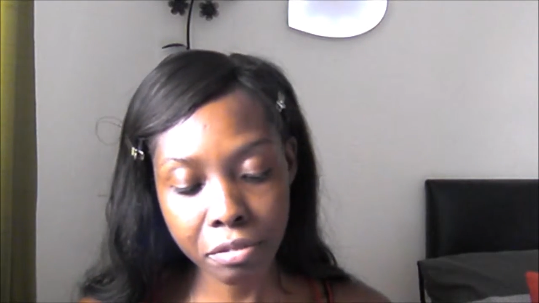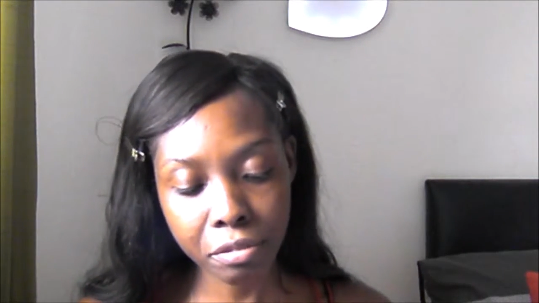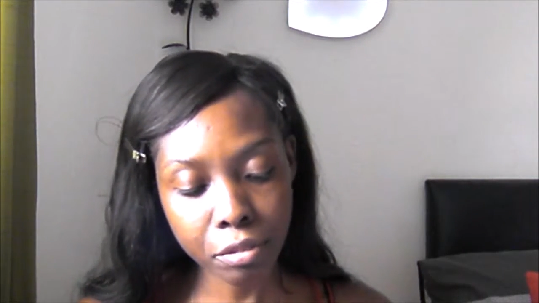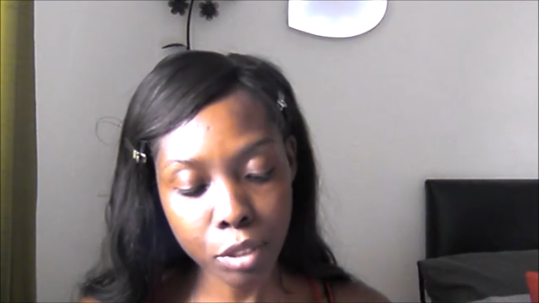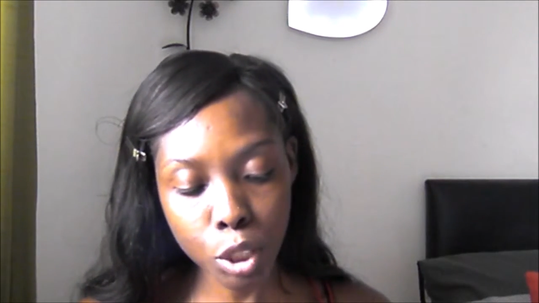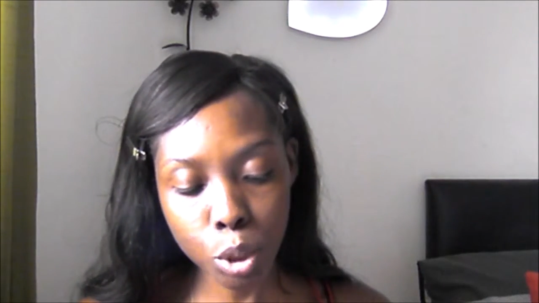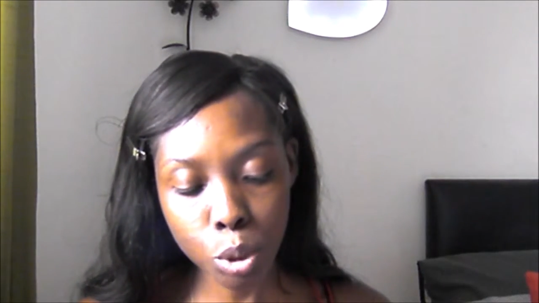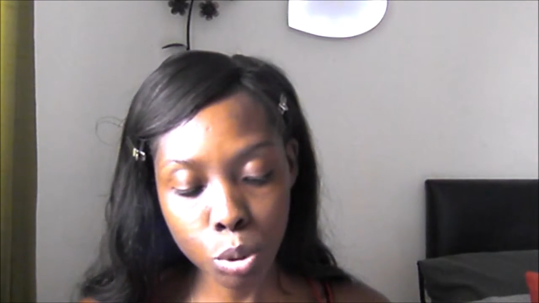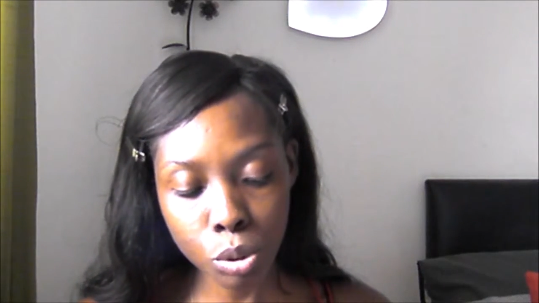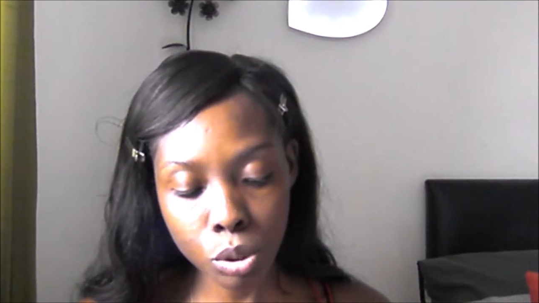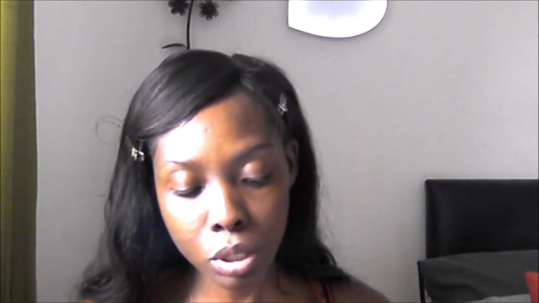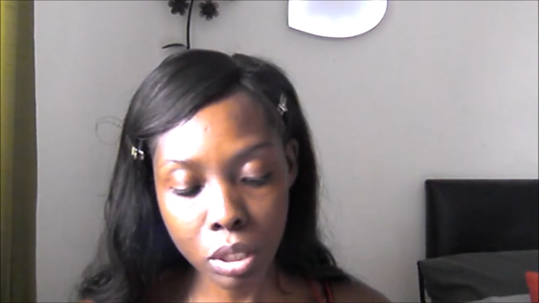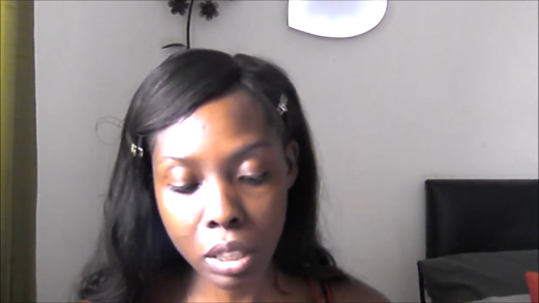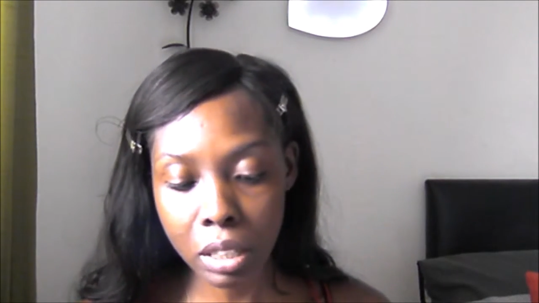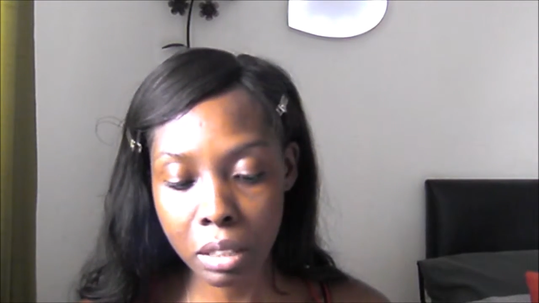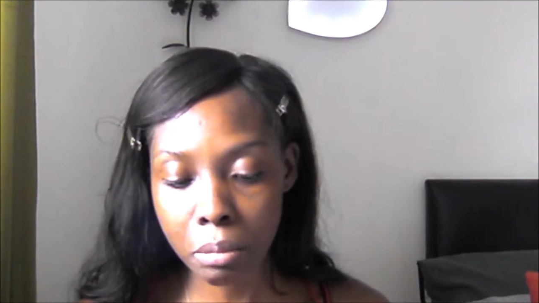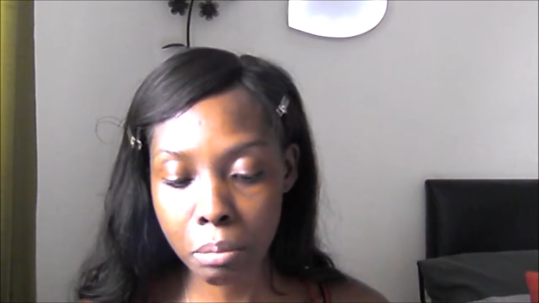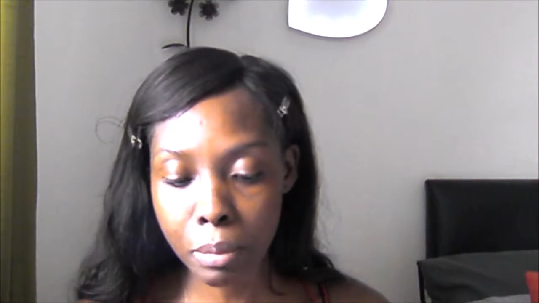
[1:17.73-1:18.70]
used
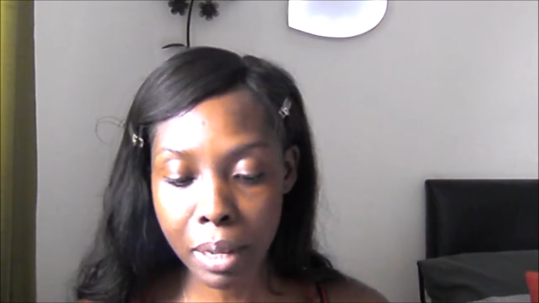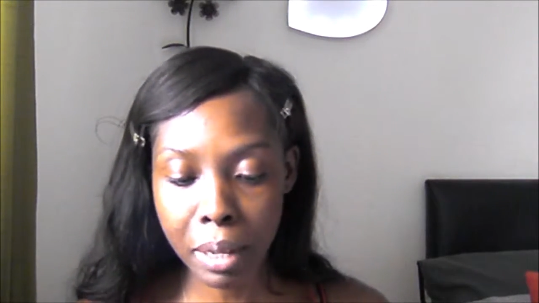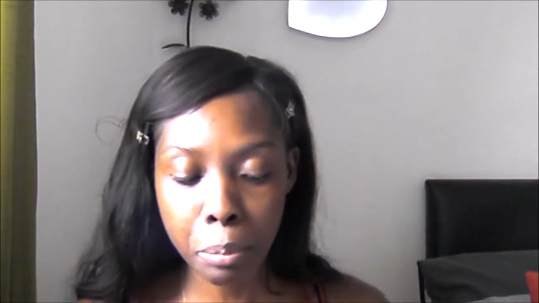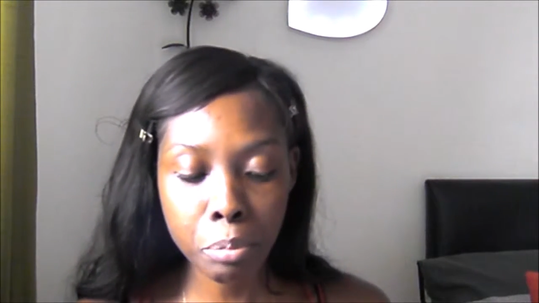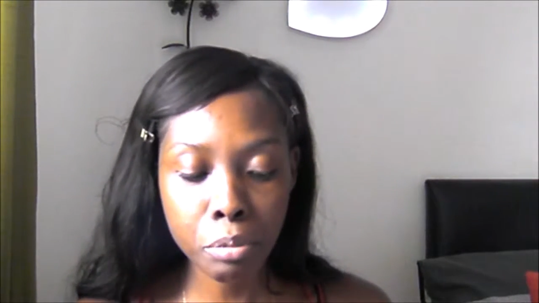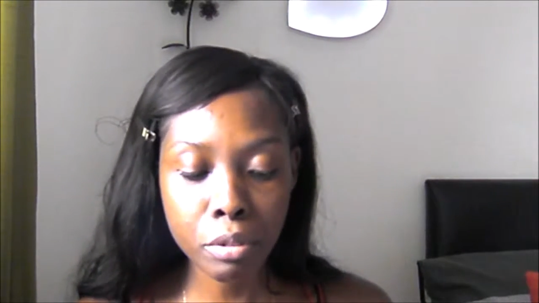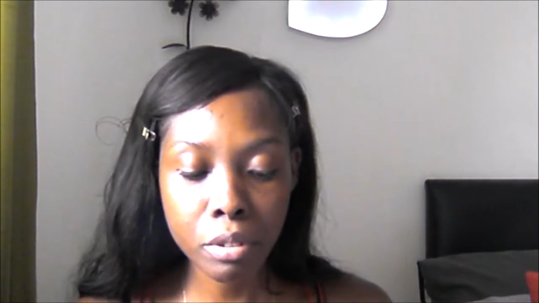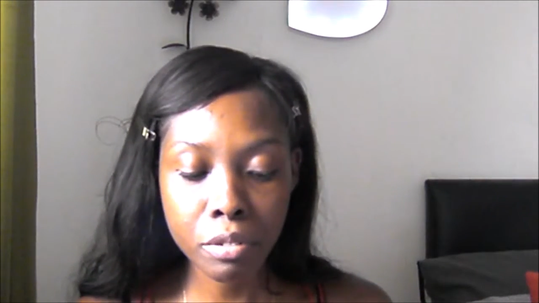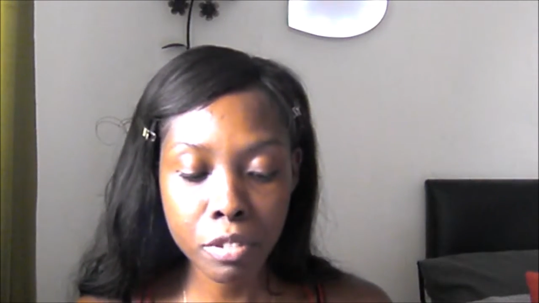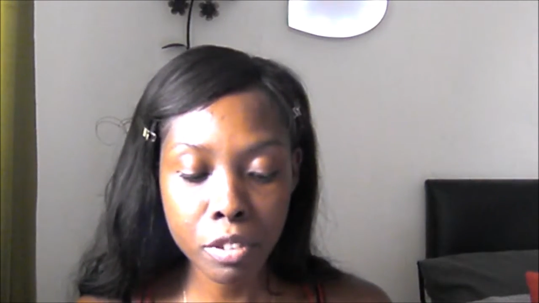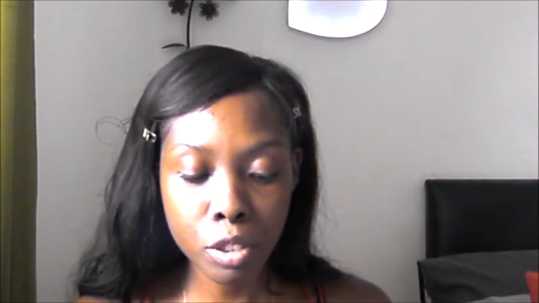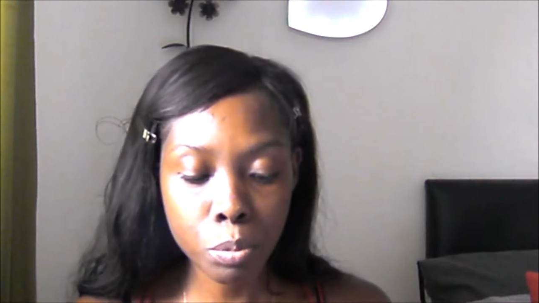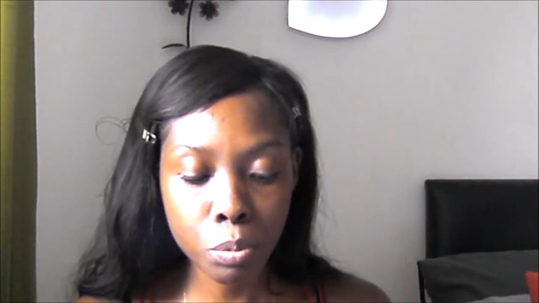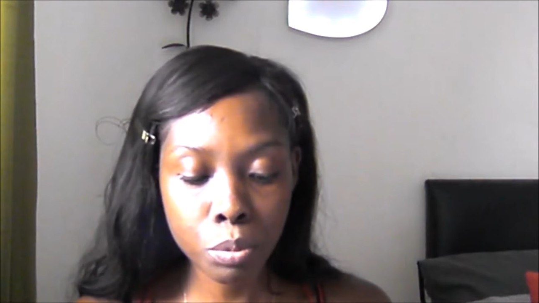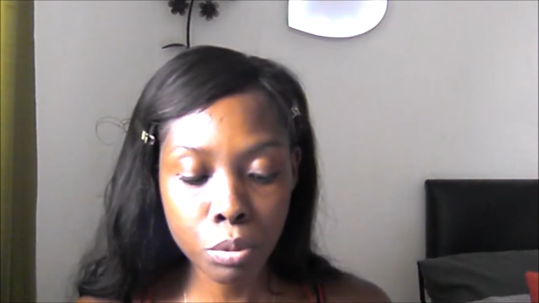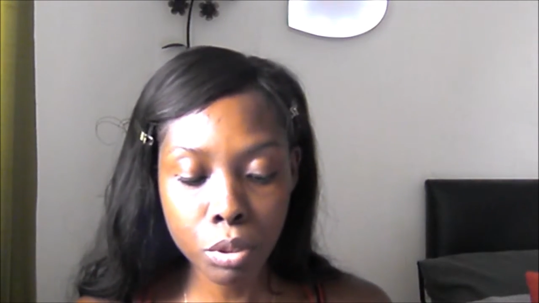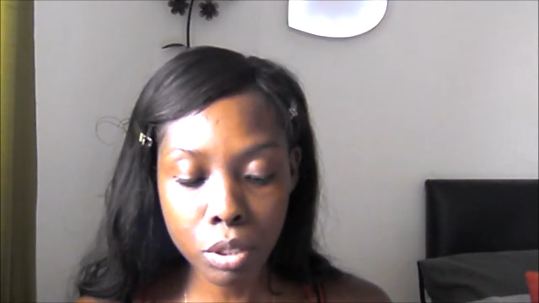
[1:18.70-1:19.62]
in my previous